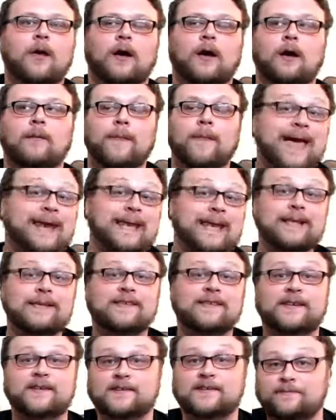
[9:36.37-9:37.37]
At
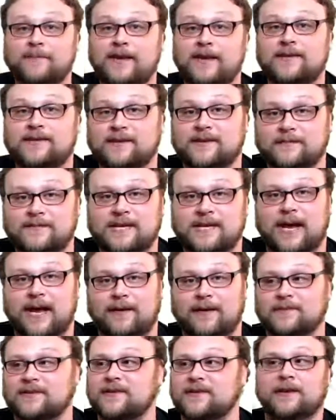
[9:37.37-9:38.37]
instant speed
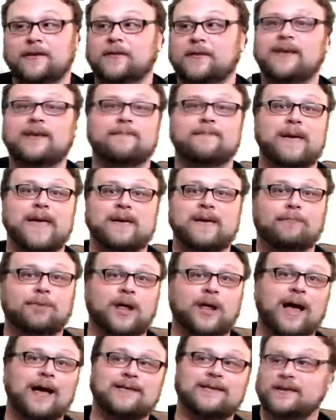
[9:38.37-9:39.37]
sometimes, you know, they can make
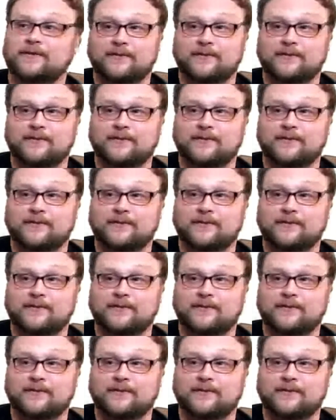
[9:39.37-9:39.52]
blocks,